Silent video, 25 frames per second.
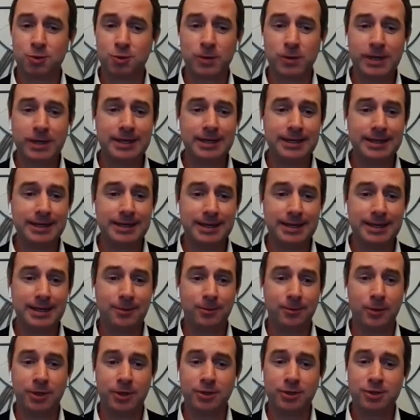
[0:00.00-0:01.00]

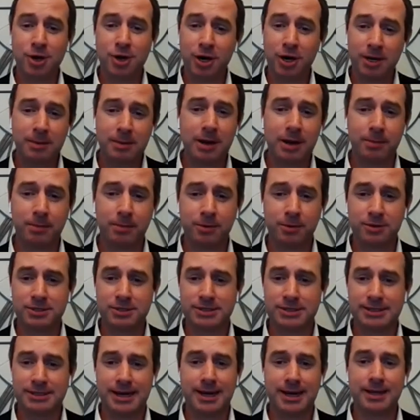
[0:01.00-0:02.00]
really, when you're talking about a
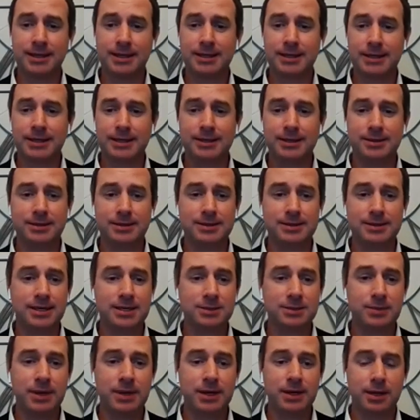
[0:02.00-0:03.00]
personality
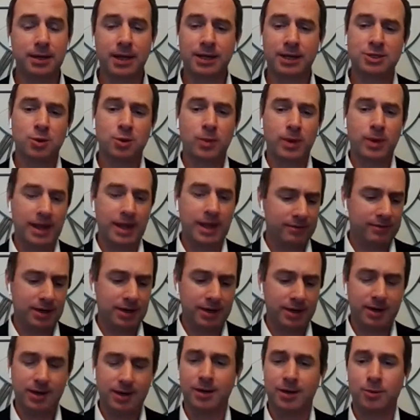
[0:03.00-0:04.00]
assessment, like, so we have
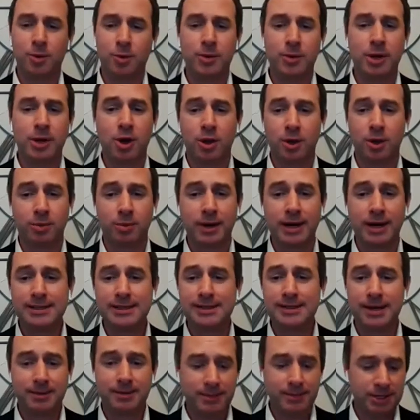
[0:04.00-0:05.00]
a what we call a bright
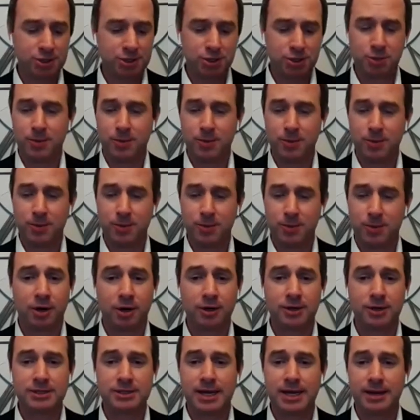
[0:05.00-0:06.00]
side measure. We have a
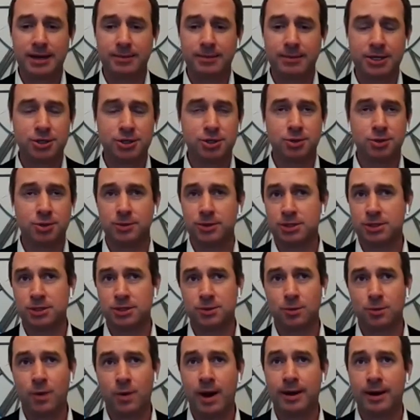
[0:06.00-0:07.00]
dark side measure, which
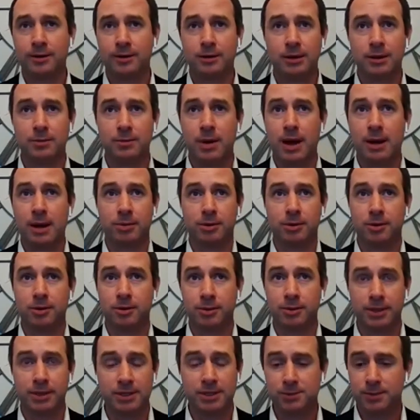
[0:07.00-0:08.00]
is wildly popular
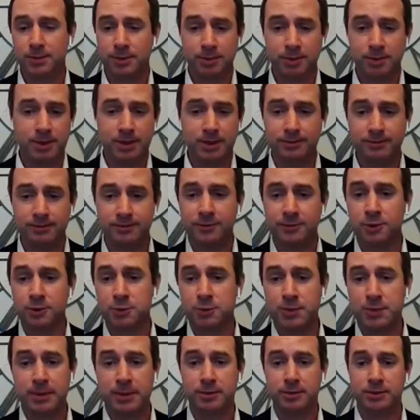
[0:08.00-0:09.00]
because we were the
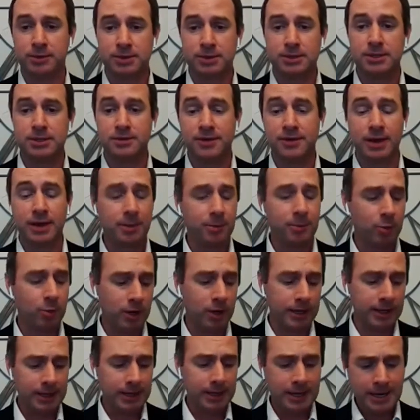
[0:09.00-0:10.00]
first people to develop
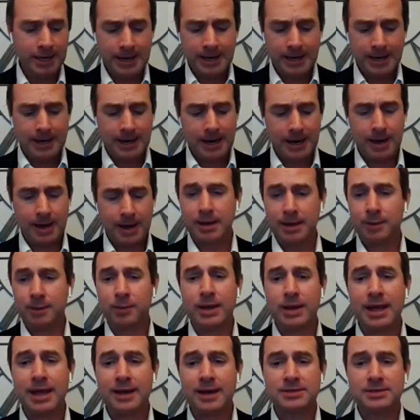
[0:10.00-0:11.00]
one. And
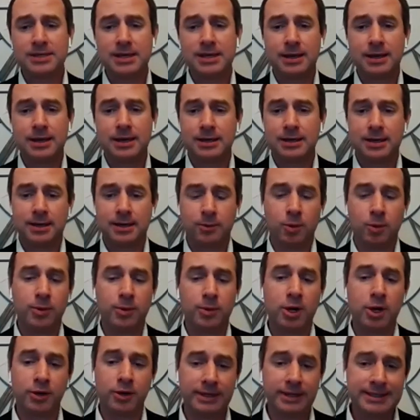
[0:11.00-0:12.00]
we have what we
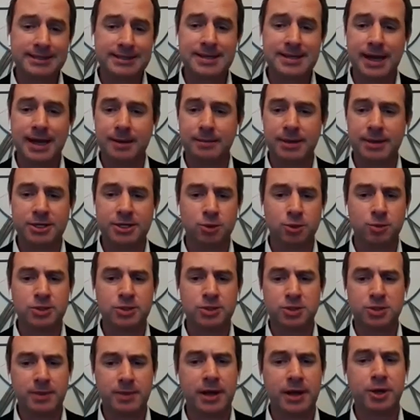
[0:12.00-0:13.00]
call an inside measure,
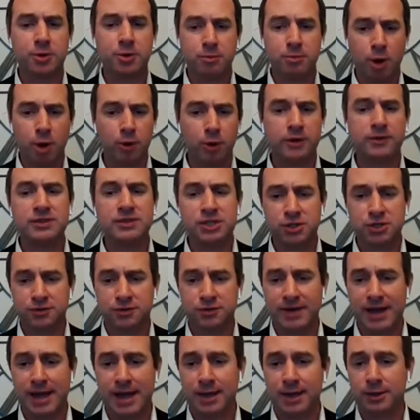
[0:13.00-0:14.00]
which is about your motives and your
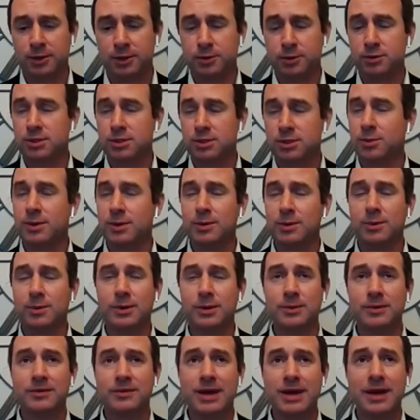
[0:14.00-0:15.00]
values. So
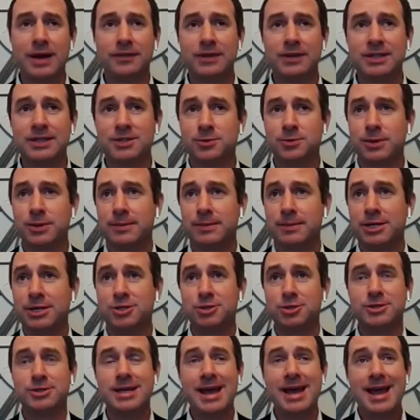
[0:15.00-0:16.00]
we've got these three
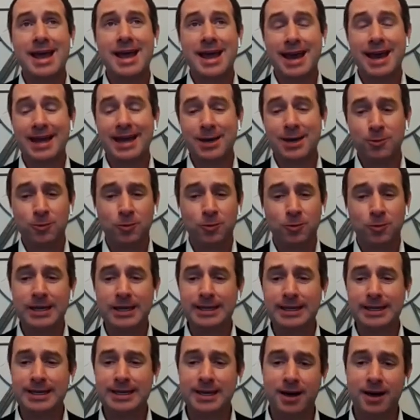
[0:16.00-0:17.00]
measures, and it
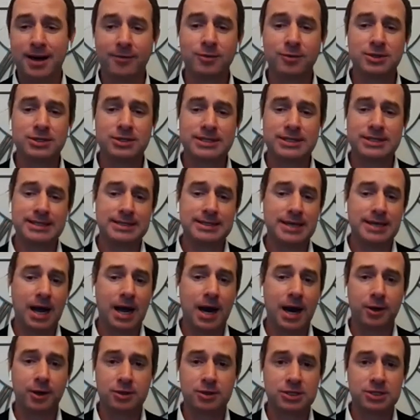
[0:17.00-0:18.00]
really covers the
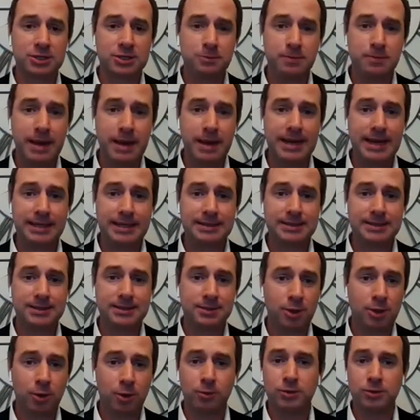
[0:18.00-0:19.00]
entire space,
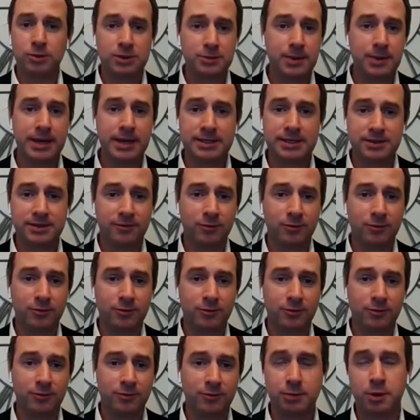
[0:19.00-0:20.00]
known space of what
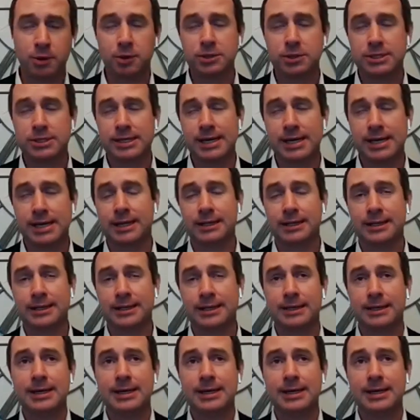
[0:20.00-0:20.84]
is personality.